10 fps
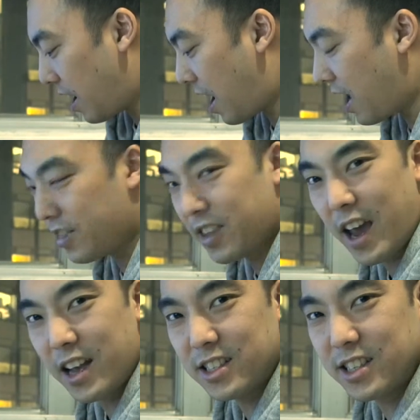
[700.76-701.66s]
And the
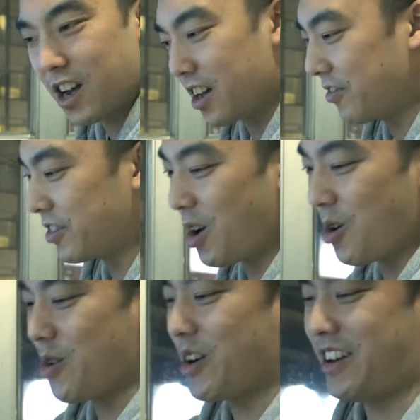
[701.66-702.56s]
answer is kind of
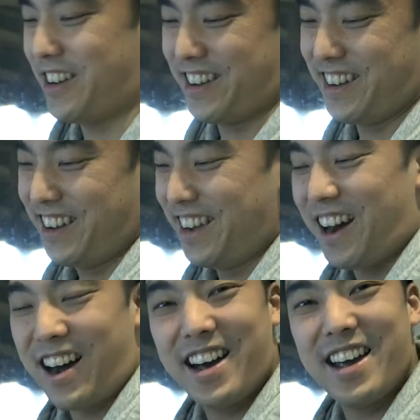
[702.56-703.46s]
no.
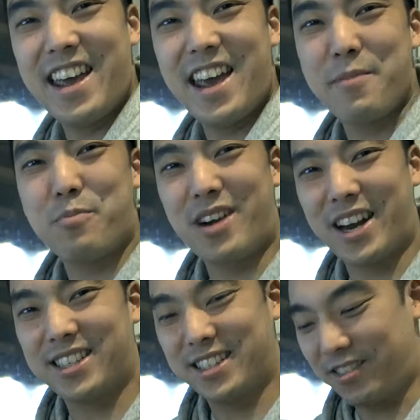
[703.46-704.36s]
I am
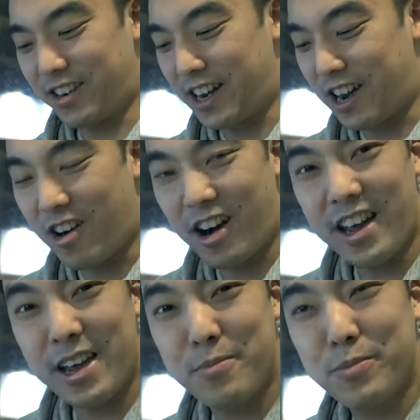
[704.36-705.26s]
practicing right now.
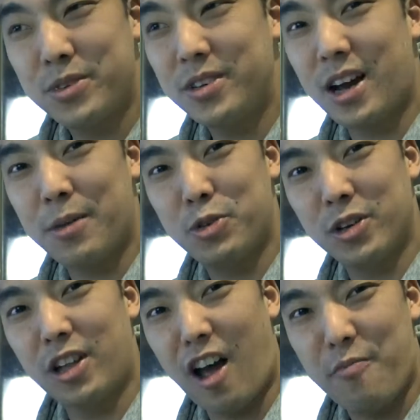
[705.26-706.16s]
I'm
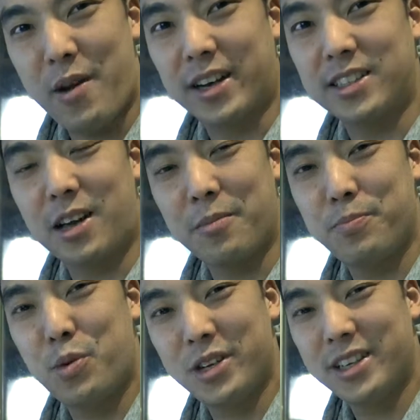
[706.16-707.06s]
doing a live practice.
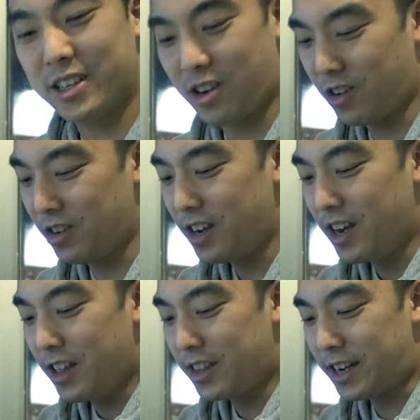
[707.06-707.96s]
I'm putting it on
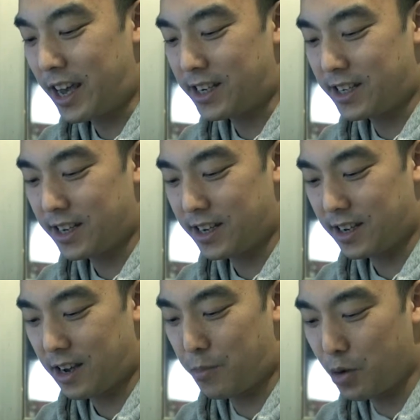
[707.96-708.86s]
the net.
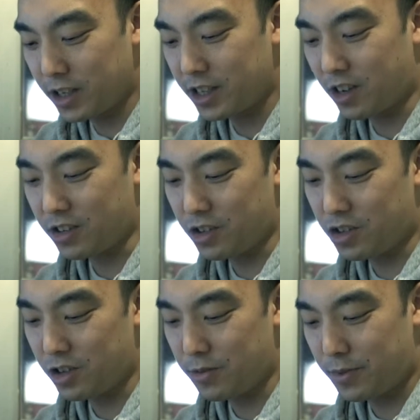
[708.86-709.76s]
I'm putting it on
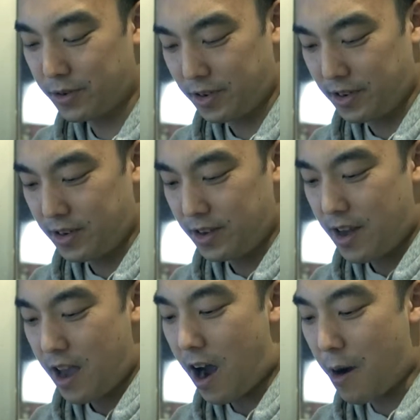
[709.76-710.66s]
YouTube.
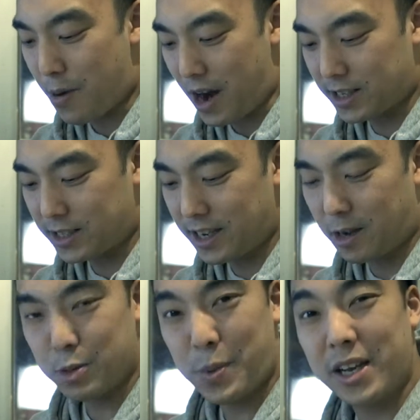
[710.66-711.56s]
I'm practicing.
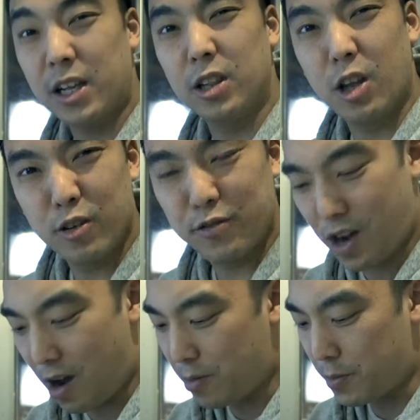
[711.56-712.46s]
I'm spending a lot of
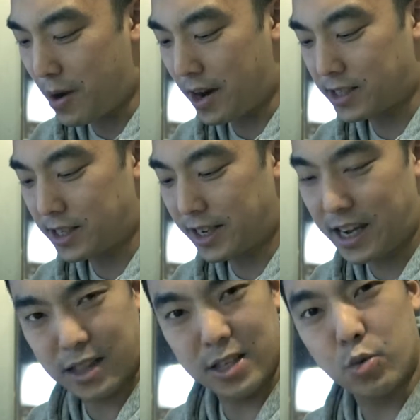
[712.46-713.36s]
time to practice to
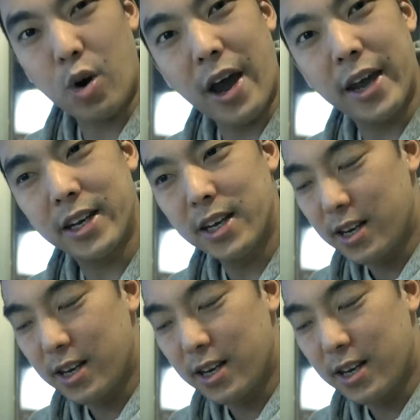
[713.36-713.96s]
get this right.